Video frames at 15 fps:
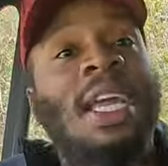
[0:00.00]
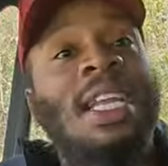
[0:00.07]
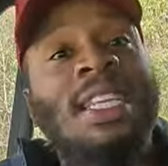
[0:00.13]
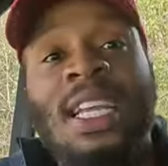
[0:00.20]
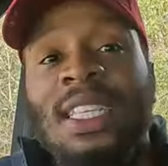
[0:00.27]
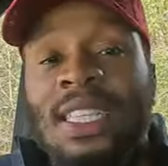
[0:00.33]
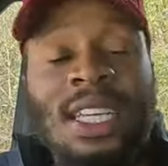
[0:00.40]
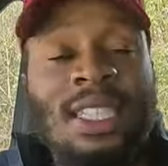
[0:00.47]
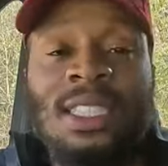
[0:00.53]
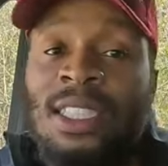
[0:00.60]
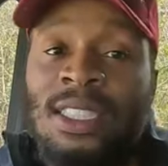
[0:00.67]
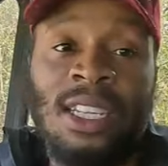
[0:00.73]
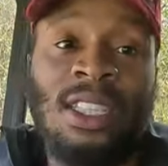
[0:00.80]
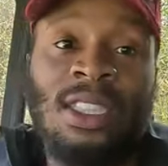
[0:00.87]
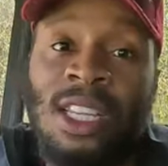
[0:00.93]
We get nothing, nothing,
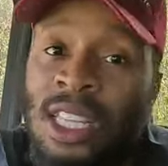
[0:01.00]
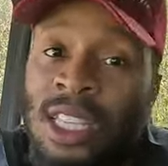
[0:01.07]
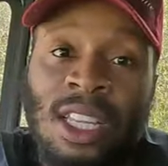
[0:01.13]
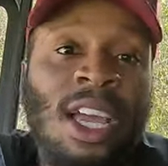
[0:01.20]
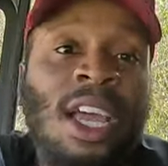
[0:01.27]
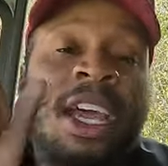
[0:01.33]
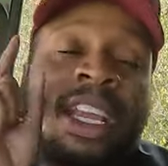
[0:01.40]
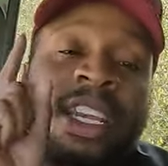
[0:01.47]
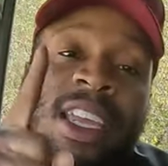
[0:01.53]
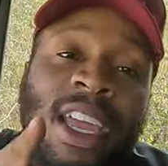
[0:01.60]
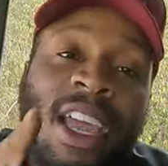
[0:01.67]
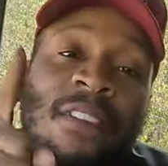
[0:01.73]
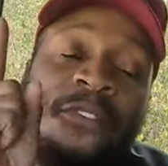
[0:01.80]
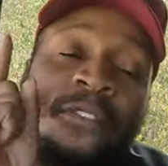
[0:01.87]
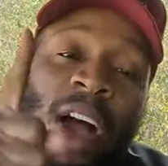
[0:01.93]
nothing, nothing, nothing.
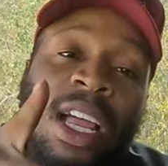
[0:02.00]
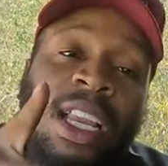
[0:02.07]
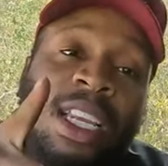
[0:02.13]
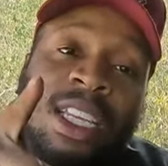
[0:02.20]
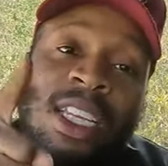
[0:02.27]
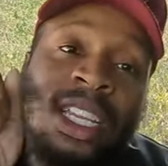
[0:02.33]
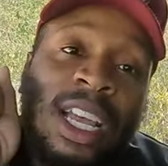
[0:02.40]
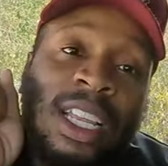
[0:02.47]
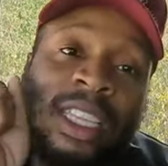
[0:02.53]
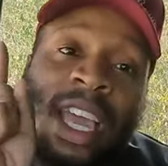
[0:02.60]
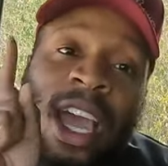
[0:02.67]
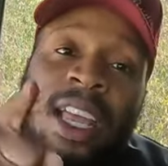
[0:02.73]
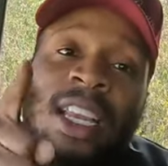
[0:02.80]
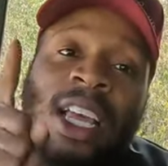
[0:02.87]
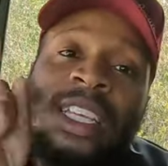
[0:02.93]
Then finally
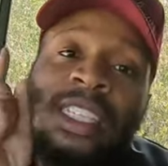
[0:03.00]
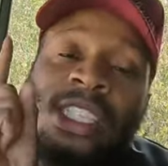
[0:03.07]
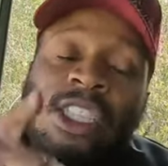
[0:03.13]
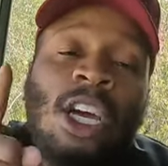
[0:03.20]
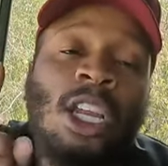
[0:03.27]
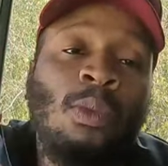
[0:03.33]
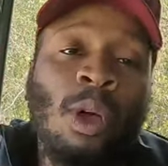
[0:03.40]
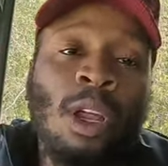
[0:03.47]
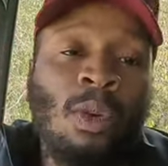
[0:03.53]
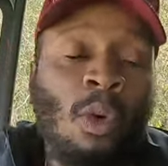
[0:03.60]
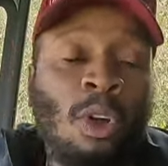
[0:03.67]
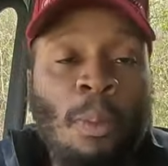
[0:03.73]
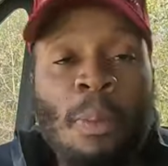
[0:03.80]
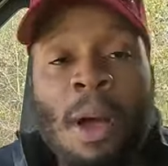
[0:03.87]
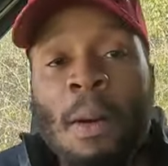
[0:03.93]
that Sunrun
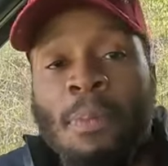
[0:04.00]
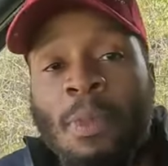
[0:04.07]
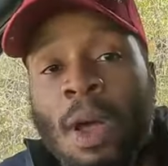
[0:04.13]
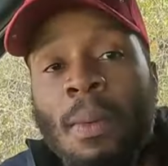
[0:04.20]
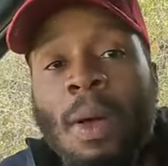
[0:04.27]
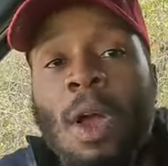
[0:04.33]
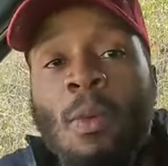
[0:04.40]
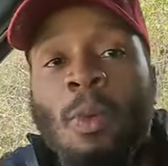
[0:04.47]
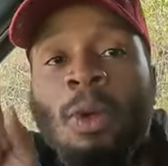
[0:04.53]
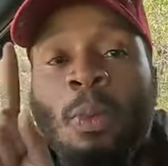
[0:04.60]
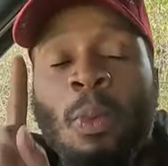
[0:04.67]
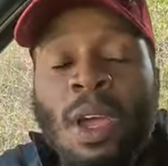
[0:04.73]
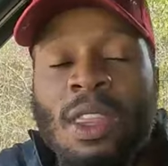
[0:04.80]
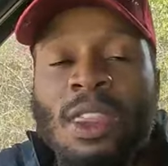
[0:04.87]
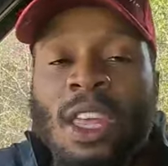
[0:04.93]
order popped up. We
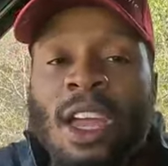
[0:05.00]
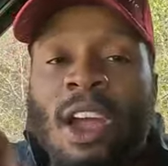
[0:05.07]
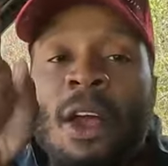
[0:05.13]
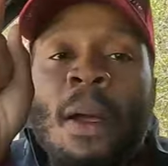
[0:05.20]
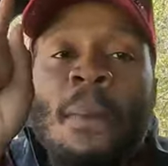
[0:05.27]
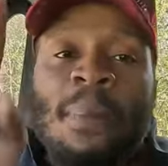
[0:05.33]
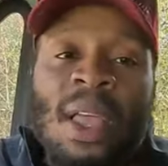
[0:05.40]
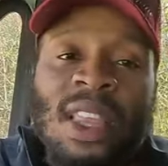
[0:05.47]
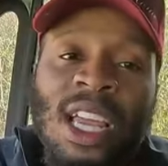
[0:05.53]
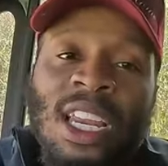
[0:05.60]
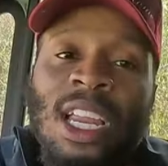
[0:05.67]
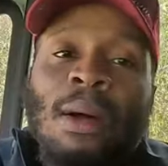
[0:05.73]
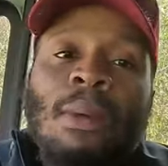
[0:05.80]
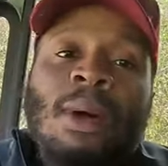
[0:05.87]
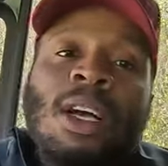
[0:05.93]
went there, picked
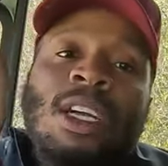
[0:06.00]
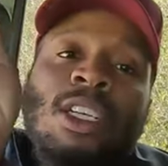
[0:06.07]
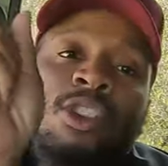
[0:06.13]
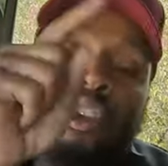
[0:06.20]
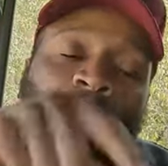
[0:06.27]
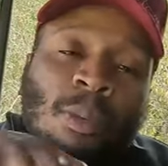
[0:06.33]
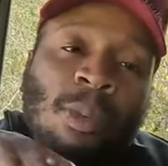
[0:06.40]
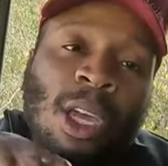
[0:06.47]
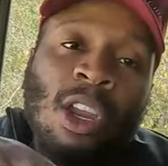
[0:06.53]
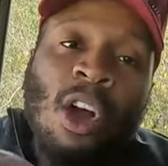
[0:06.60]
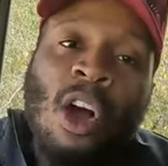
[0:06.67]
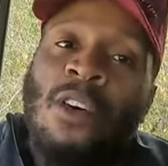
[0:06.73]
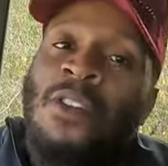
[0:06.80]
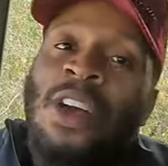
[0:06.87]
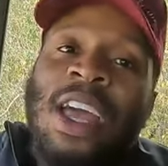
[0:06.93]
that up, dropped that
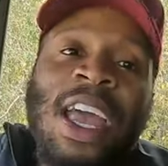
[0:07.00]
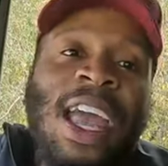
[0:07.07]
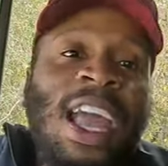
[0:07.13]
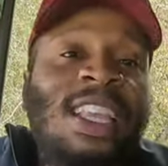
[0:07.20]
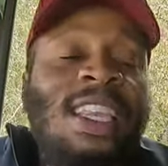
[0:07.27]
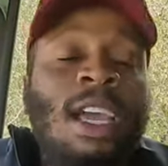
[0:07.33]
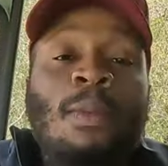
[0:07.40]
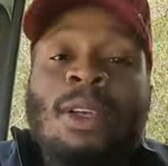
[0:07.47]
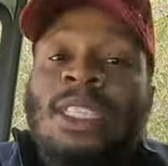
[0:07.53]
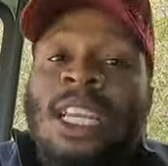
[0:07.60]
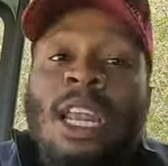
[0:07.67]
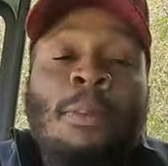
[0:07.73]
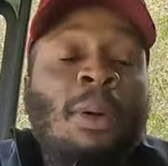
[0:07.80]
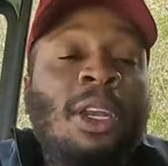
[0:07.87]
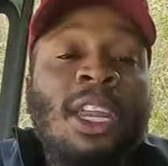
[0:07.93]
off, and then we
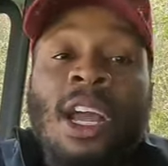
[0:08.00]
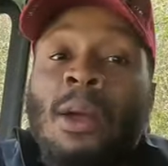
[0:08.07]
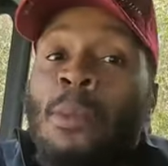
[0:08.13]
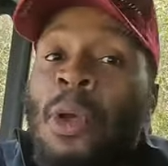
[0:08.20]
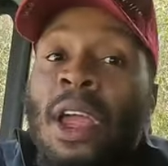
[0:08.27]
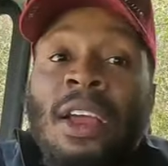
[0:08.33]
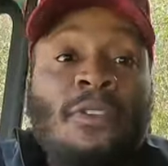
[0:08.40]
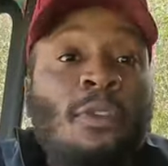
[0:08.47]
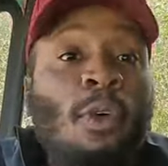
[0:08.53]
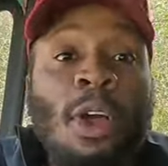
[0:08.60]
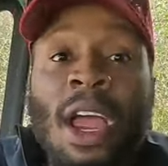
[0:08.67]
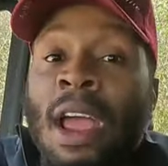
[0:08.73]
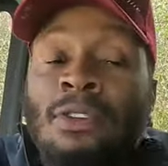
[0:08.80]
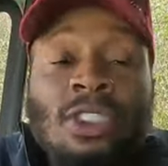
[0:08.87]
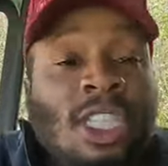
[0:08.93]
said at Panera Bread
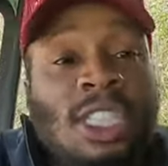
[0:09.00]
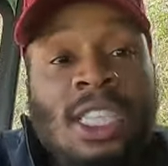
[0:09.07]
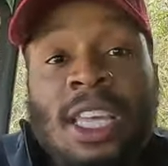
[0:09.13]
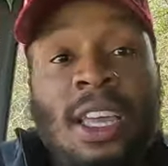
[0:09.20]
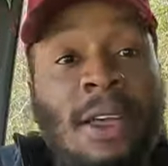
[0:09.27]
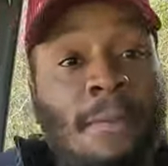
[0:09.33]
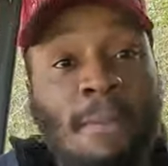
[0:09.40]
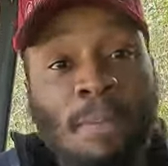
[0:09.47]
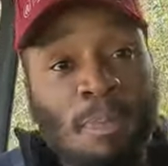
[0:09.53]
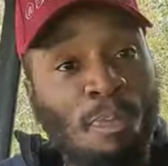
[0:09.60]
for ever since then.